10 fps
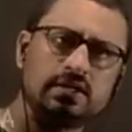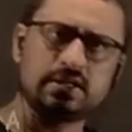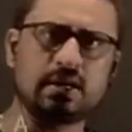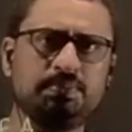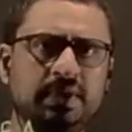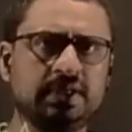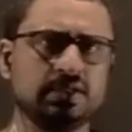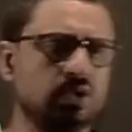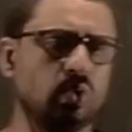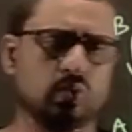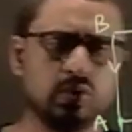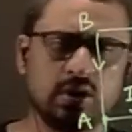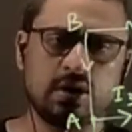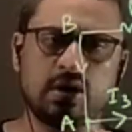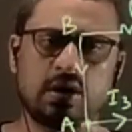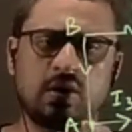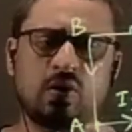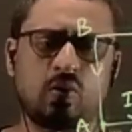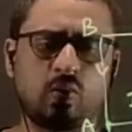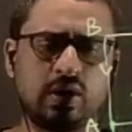Is it complete? No.
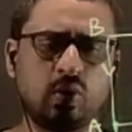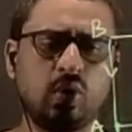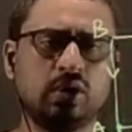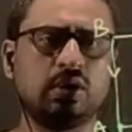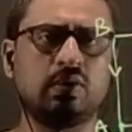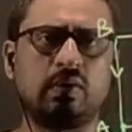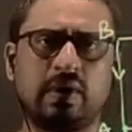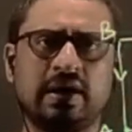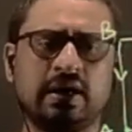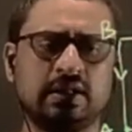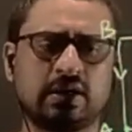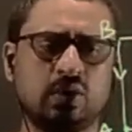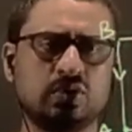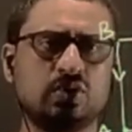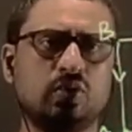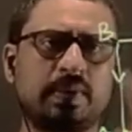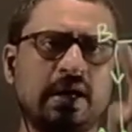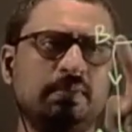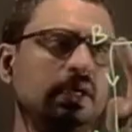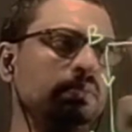One another closed
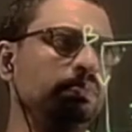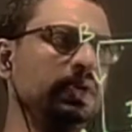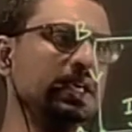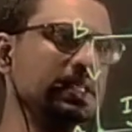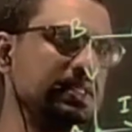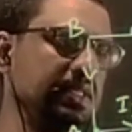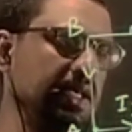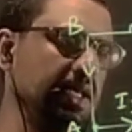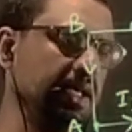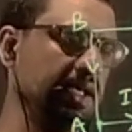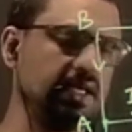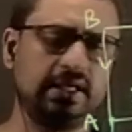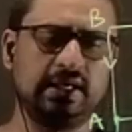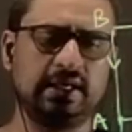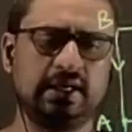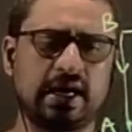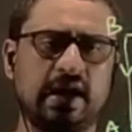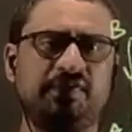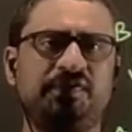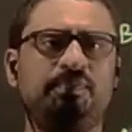loop can be B, C, E,
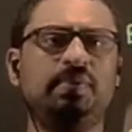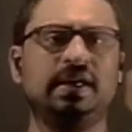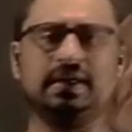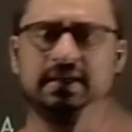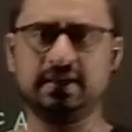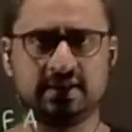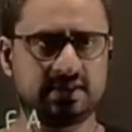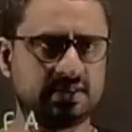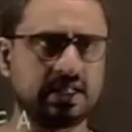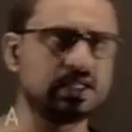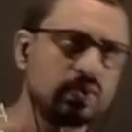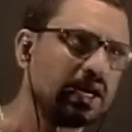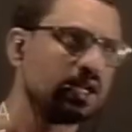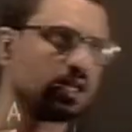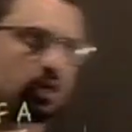F, B. That is one